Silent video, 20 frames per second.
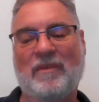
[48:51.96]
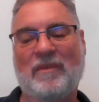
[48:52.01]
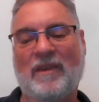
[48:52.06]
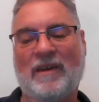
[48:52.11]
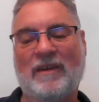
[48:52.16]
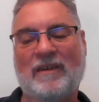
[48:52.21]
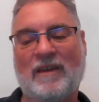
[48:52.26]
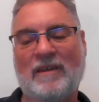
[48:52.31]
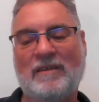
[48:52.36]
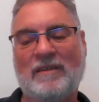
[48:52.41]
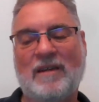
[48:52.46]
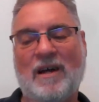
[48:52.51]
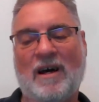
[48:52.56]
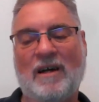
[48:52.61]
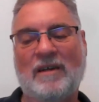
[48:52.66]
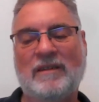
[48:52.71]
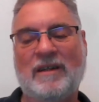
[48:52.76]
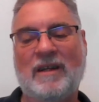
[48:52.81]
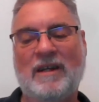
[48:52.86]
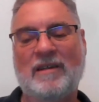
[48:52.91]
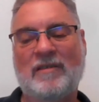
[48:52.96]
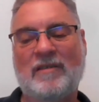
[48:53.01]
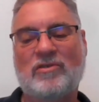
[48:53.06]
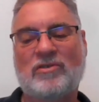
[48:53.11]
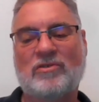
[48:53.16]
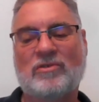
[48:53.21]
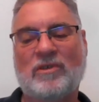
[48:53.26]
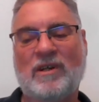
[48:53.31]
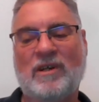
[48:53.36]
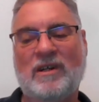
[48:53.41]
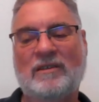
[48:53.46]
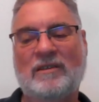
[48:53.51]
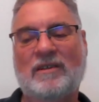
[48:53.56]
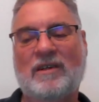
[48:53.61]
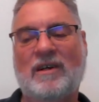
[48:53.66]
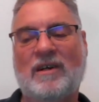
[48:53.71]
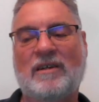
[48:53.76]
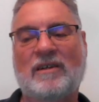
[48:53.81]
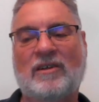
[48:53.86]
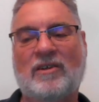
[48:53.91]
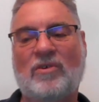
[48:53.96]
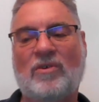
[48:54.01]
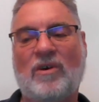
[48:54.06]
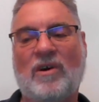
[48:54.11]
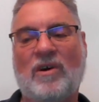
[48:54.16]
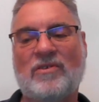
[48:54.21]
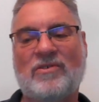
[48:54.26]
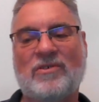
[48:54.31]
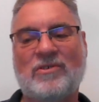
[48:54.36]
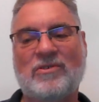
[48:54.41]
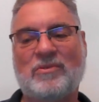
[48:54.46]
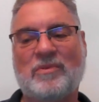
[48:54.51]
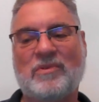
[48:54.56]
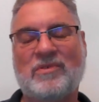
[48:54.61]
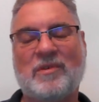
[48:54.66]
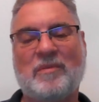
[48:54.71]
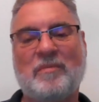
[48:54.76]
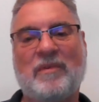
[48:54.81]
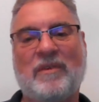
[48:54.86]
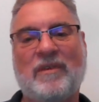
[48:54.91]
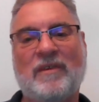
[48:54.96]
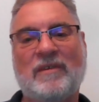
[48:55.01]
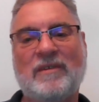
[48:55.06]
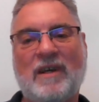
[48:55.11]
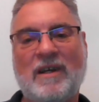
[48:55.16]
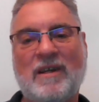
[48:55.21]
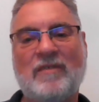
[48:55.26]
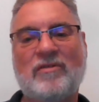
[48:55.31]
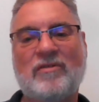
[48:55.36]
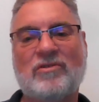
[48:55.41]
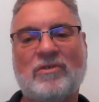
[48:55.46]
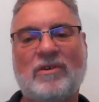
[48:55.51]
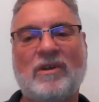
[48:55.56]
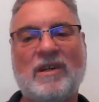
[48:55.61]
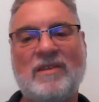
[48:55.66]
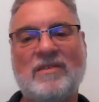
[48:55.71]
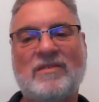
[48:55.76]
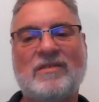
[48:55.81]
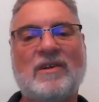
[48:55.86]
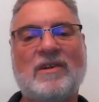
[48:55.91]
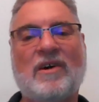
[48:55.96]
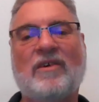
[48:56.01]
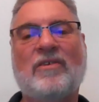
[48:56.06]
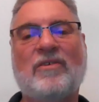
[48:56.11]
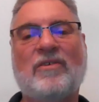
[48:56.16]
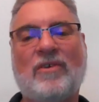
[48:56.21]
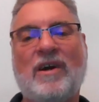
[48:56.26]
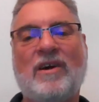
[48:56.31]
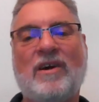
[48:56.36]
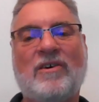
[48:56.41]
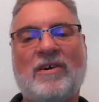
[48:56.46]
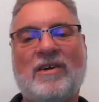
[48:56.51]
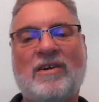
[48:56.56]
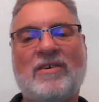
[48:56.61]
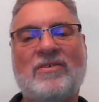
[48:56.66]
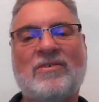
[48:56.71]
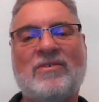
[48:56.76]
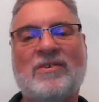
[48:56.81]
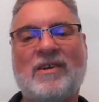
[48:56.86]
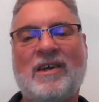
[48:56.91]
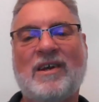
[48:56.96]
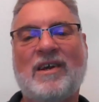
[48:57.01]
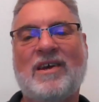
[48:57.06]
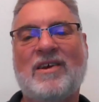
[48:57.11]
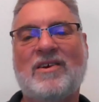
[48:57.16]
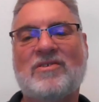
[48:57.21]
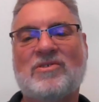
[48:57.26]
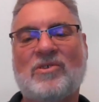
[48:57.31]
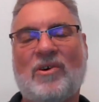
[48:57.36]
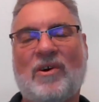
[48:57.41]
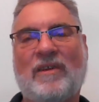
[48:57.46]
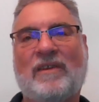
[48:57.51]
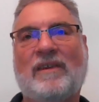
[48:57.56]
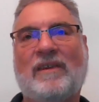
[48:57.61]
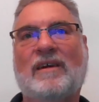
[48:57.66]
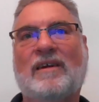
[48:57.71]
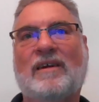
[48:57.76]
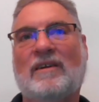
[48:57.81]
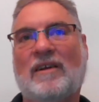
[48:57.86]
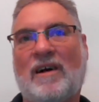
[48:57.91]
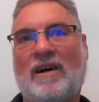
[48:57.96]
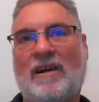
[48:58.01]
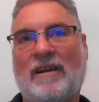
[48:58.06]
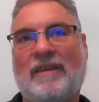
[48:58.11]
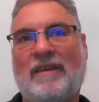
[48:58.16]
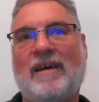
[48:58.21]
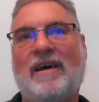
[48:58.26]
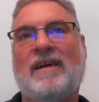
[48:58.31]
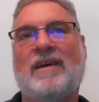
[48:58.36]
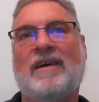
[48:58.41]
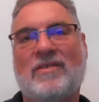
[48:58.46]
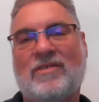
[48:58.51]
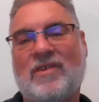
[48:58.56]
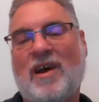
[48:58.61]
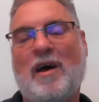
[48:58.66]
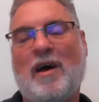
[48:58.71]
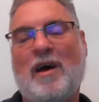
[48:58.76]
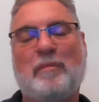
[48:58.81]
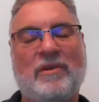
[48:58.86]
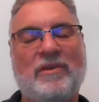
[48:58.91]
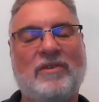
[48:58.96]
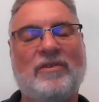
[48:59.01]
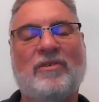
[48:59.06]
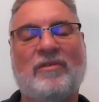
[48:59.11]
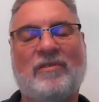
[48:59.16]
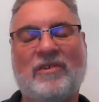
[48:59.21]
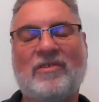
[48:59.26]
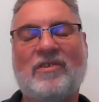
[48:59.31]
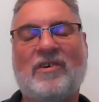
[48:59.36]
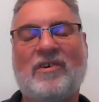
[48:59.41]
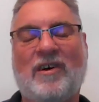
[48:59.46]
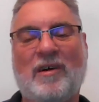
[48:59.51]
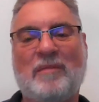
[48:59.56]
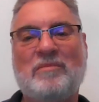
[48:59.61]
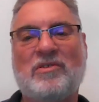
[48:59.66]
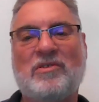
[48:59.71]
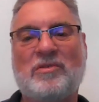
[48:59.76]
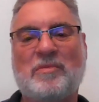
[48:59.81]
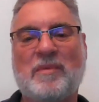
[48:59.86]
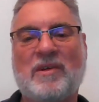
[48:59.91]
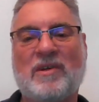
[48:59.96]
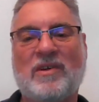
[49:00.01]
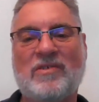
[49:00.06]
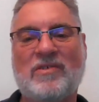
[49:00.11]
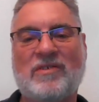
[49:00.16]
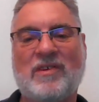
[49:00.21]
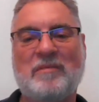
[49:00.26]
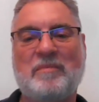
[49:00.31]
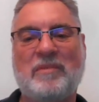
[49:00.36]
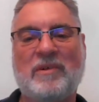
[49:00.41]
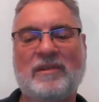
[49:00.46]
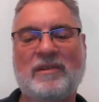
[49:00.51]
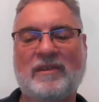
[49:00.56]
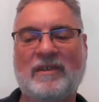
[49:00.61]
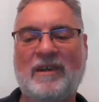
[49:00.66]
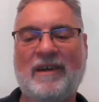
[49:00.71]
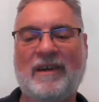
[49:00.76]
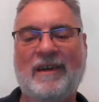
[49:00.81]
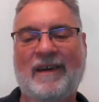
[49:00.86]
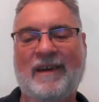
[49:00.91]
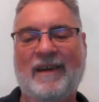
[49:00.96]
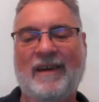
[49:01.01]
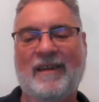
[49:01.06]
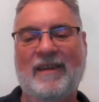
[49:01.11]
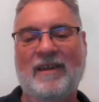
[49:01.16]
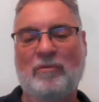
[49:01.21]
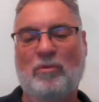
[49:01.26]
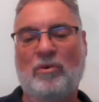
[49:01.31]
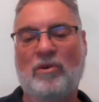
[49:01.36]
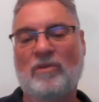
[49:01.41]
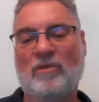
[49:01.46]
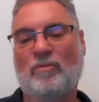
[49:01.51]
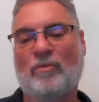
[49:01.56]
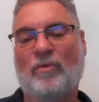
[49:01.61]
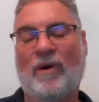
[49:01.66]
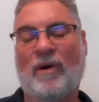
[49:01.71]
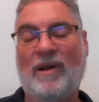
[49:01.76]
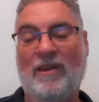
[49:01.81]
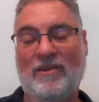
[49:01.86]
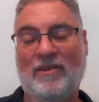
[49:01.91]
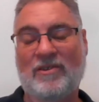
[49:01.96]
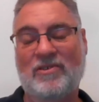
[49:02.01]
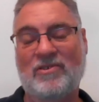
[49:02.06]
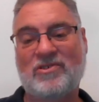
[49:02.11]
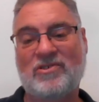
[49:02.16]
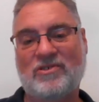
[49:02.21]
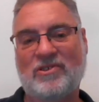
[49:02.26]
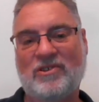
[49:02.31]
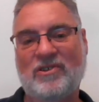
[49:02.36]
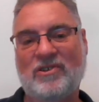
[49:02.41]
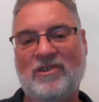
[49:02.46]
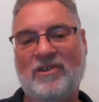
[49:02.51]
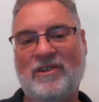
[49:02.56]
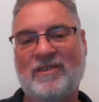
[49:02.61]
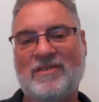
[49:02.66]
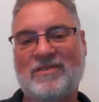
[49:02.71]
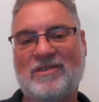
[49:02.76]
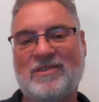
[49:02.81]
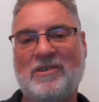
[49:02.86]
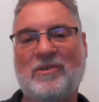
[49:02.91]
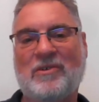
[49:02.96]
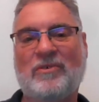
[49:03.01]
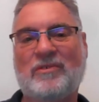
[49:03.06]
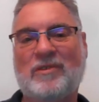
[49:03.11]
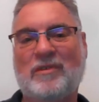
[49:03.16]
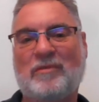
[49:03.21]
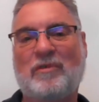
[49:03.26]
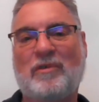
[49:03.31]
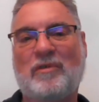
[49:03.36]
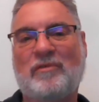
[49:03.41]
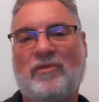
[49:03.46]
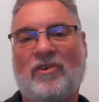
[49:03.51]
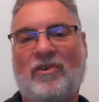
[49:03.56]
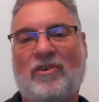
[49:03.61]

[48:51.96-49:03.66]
like the non-native strain kind of crosses with some of the native strains in other areas. So I think a lot of that has happened over time just because they weren't well understood. And so different